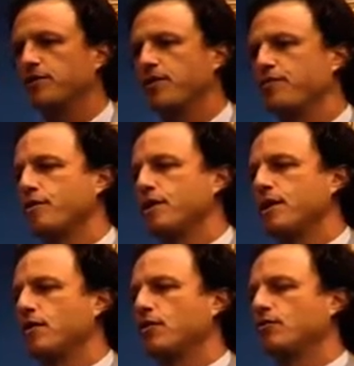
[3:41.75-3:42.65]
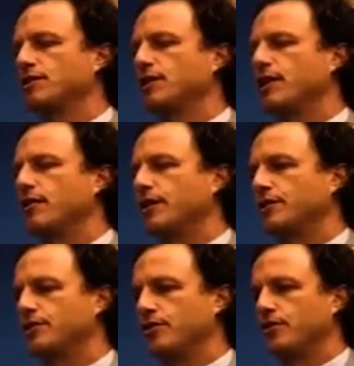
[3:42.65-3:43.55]
The three narrowest
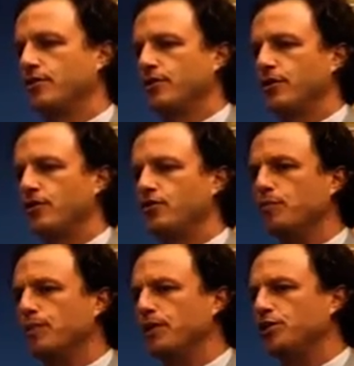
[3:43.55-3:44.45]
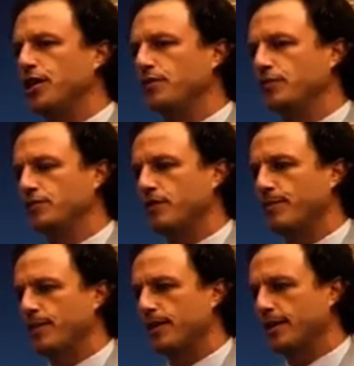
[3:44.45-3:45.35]
areas to the ureter are the UPJ, which is
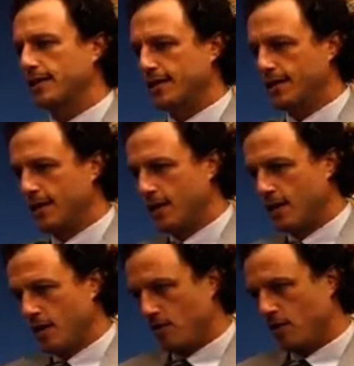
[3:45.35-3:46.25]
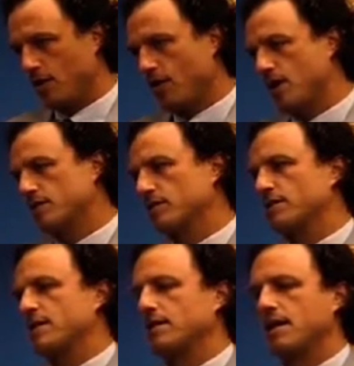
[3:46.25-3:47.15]
up by the kidney, when it crosses
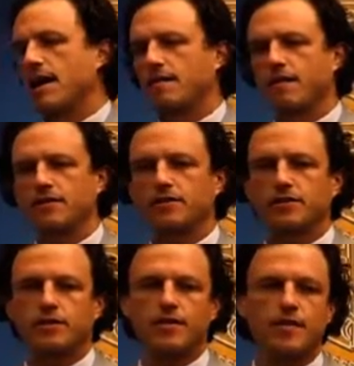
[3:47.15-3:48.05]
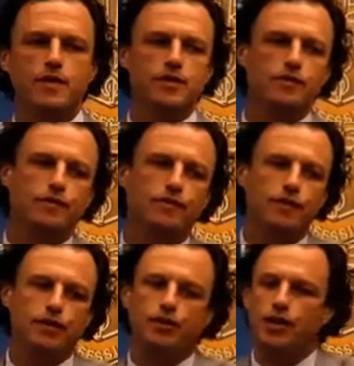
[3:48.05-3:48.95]
the iliac vessels, and then the
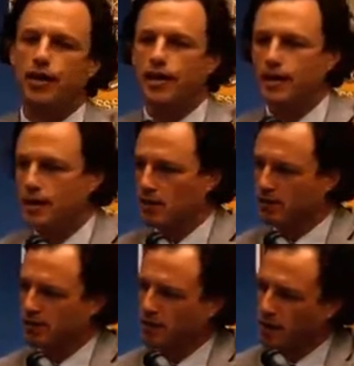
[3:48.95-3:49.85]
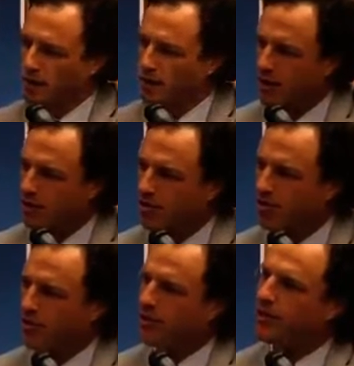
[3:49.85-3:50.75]
UVJ, which is probably the
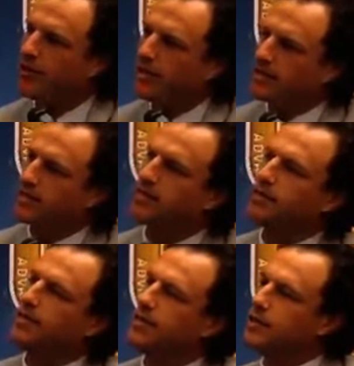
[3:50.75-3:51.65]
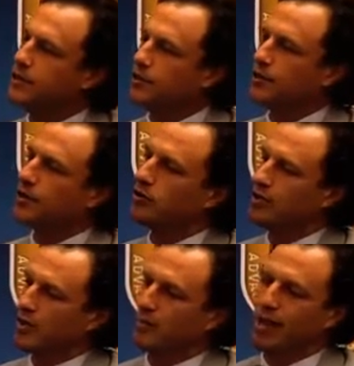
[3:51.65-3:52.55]
narrowest area as the ureter goes
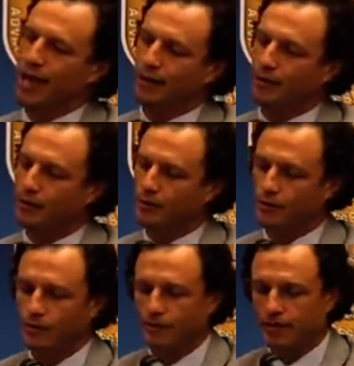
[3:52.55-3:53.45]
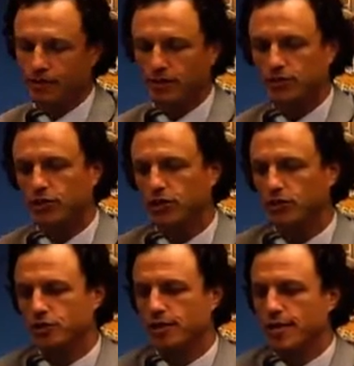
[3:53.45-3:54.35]
into the bladder, the ureterovesical
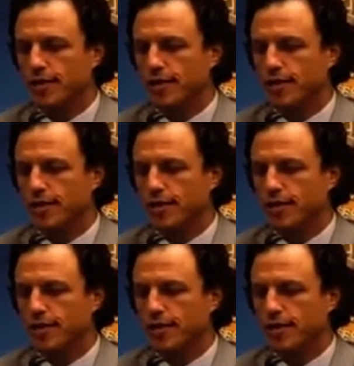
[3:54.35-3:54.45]
junction.